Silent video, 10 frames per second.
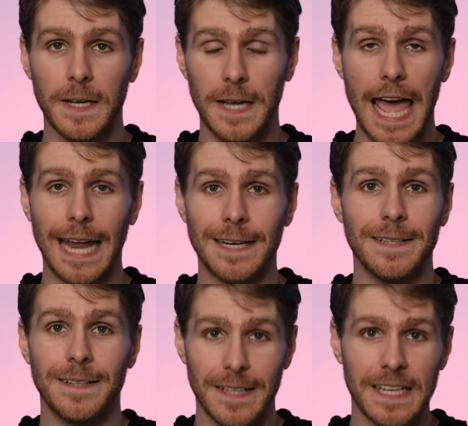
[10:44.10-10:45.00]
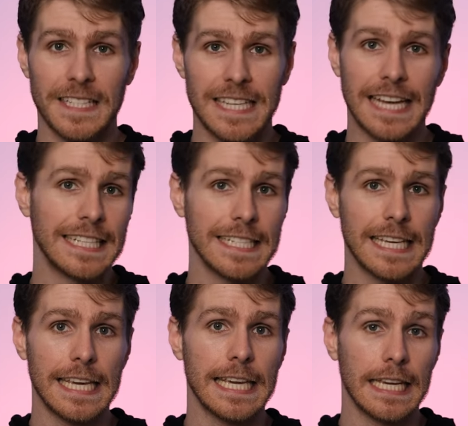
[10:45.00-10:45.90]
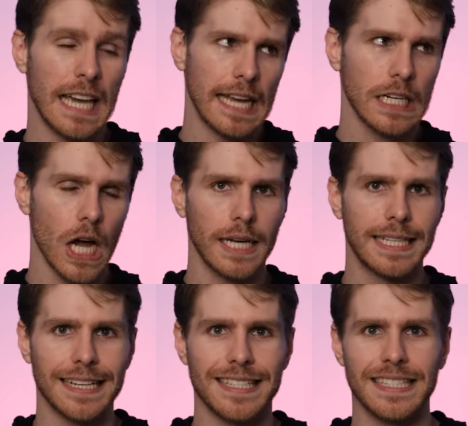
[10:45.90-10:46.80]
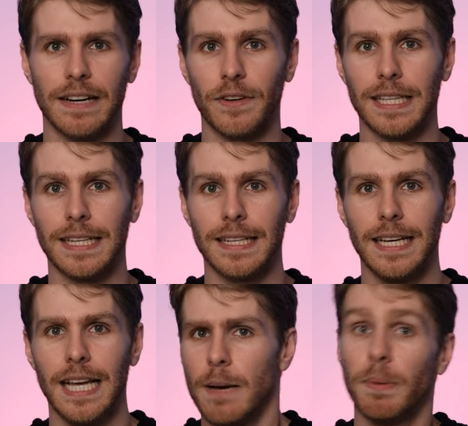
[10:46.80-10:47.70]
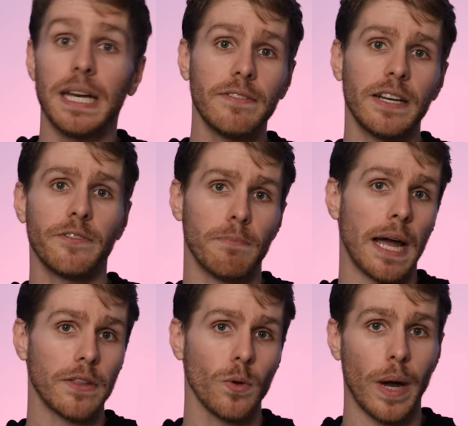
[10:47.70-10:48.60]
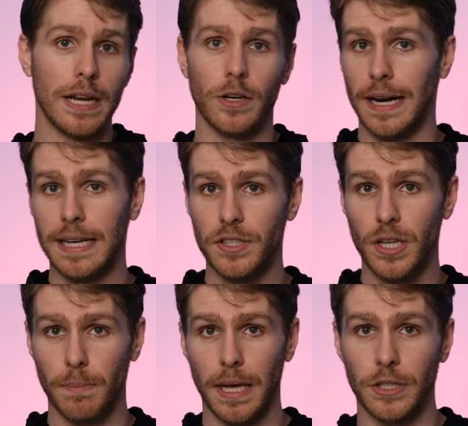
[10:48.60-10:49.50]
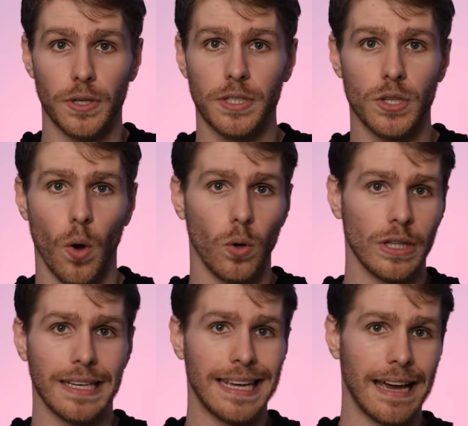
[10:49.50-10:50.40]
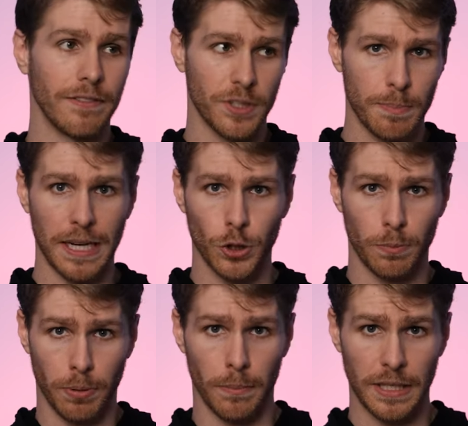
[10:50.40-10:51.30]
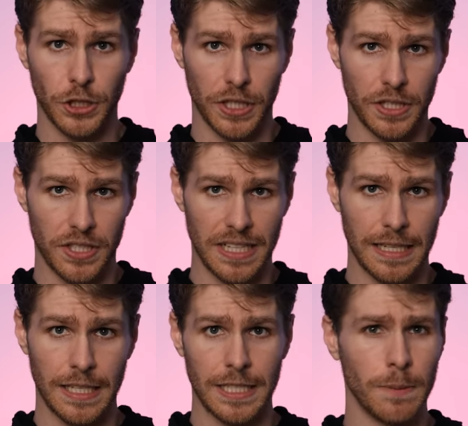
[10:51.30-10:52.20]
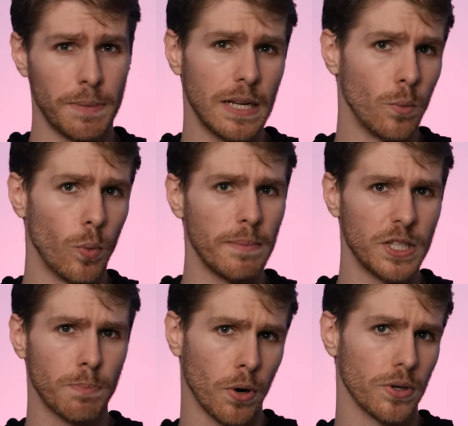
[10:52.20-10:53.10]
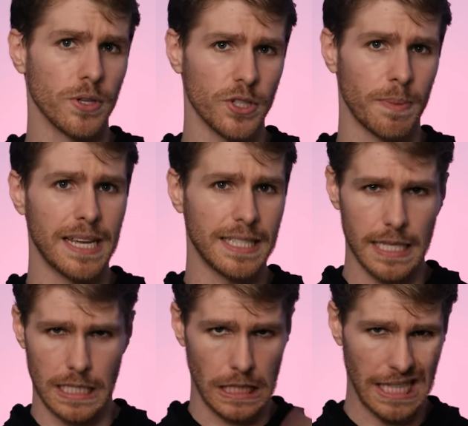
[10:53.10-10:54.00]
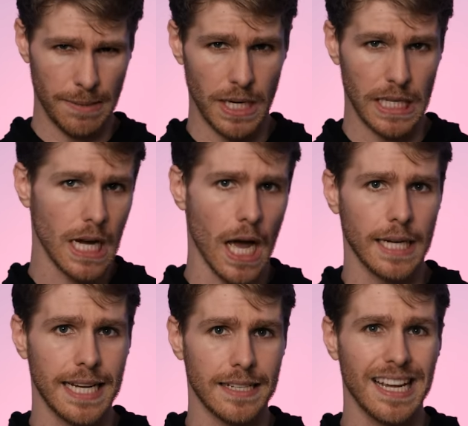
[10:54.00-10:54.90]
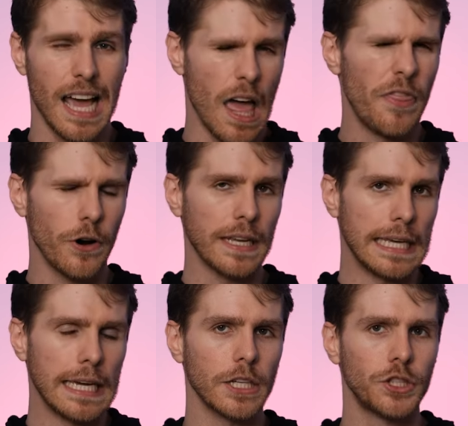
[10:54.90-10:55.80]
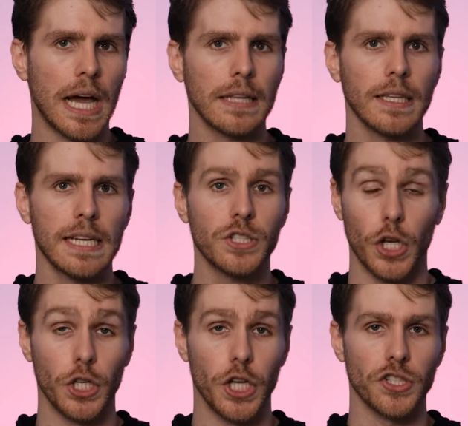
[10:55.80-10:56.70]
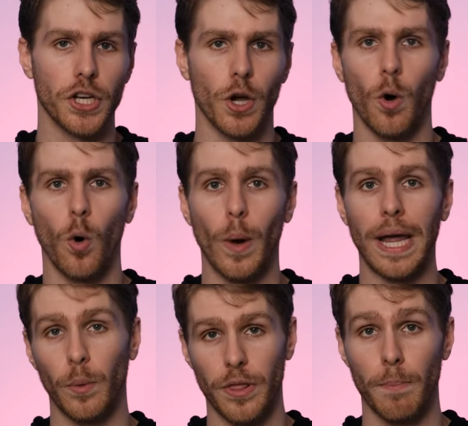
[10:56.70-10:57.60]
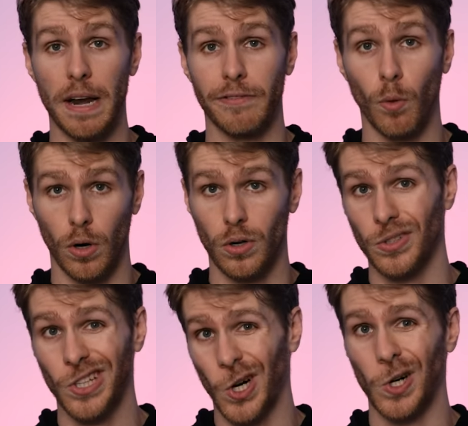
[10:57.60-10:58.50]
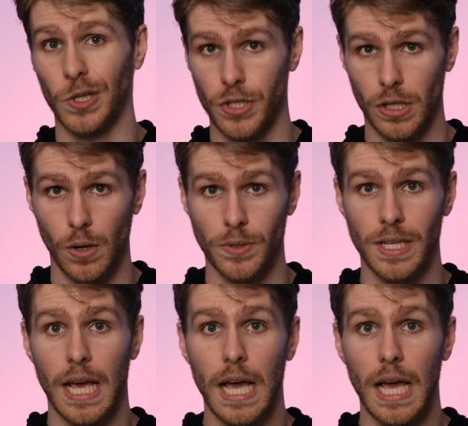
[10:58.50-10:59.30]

Again, consent is key, and context is everything. But even if Mike the Waiter and his compatriots only have special permissions to be in women's personal space in this limited context, their giga chadliness doesn't go away when the metaphorical curtains close.